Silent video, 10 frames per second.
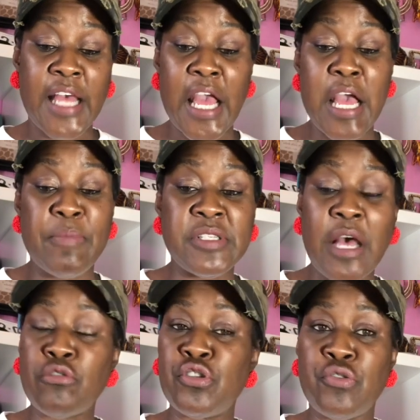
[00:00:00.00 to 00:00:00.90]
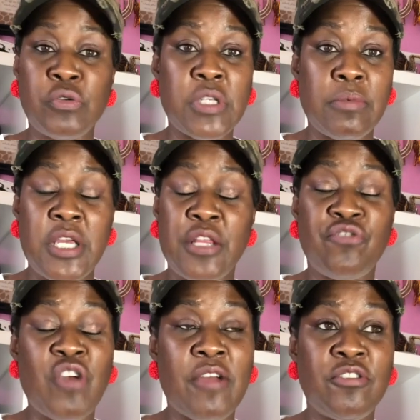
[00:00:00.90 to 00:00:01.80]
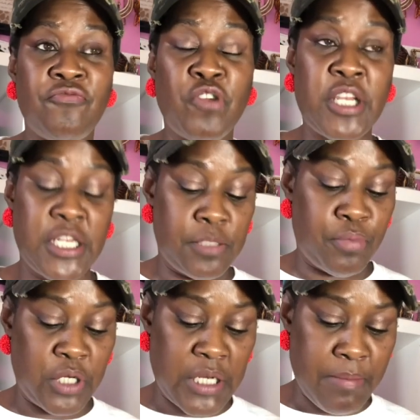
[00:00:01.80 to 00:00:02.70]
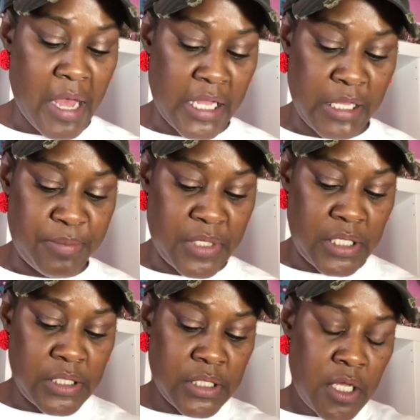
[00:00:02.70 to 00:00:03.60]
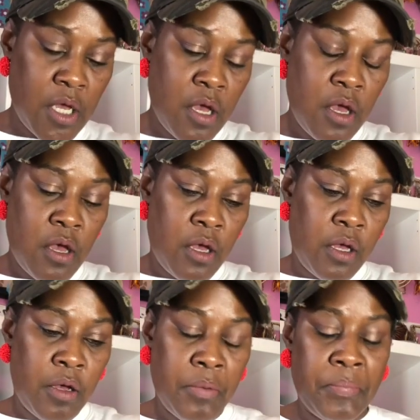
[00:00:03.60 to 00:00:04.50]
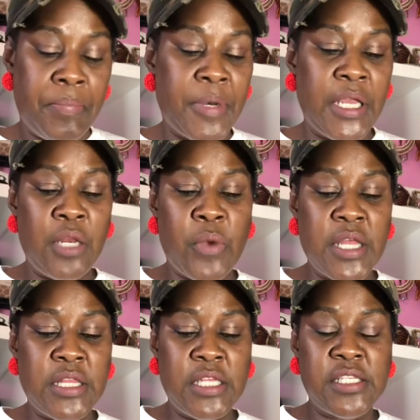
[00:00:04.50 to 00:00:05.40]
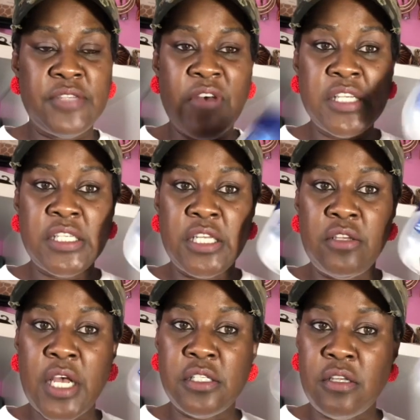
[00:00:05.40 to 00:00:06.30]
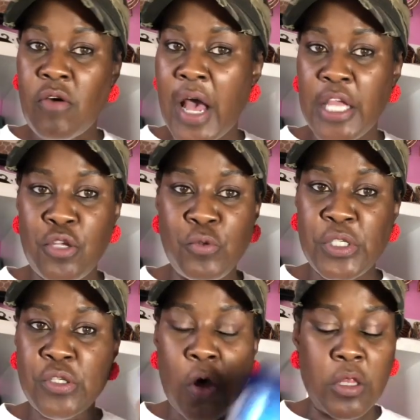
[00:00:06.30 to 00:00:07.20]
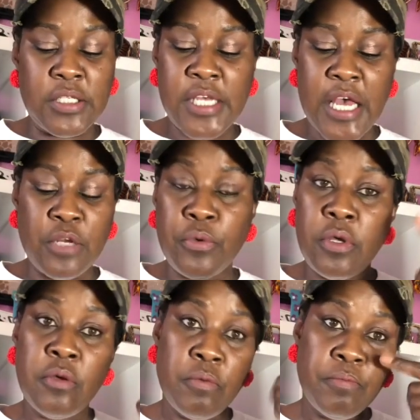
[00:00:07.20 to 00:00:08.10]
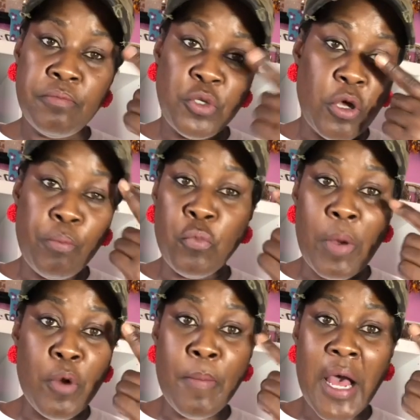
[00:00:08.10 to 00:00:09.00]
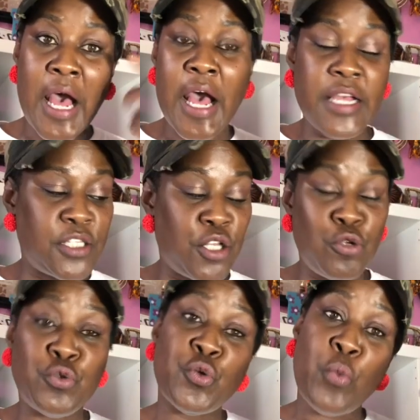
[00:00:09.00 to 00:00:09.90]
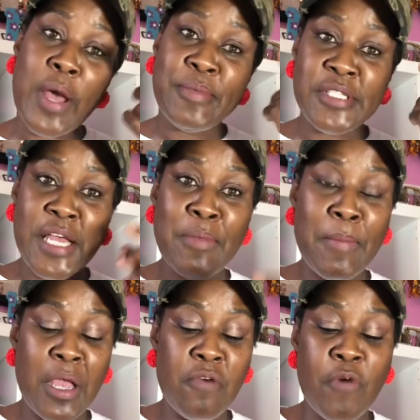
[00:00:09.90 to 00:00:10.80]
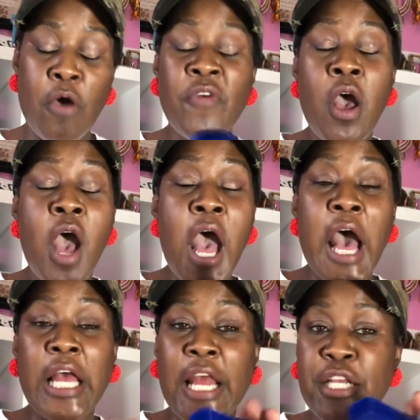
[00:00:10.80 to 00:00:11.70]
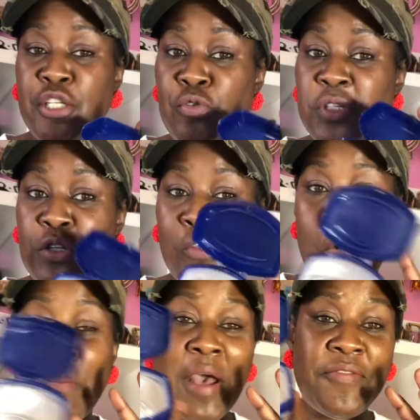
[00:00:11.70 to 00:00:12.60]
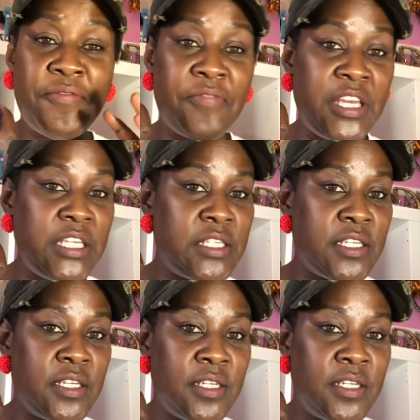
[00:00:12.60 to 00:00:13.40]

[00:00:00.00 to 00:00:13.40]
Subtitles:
that happens. I'll just throw something in the trash and forget to put it in my empties. But anyway, this is Vaseline. You guys know I use this all the time to, you know, rub it on my eyes and use the wipe to take my makeup off. I like to use it on my feet.